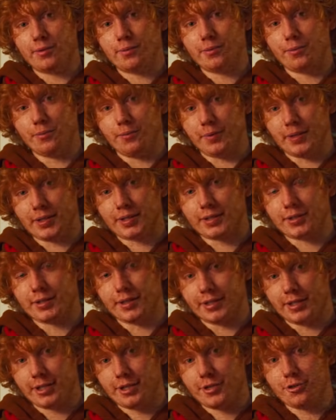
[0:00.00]
with the
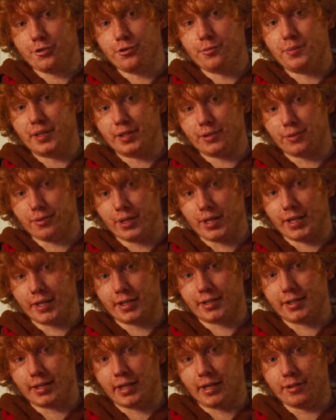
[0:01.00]
Cuban
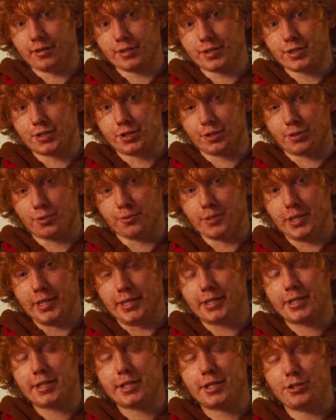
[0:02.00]
crocodiles to
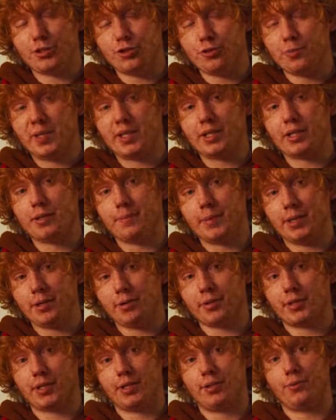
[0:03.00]
create Cuban
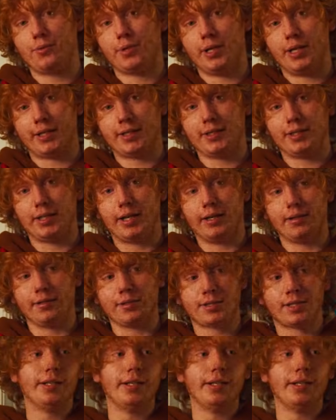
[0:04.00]
American crocodiles.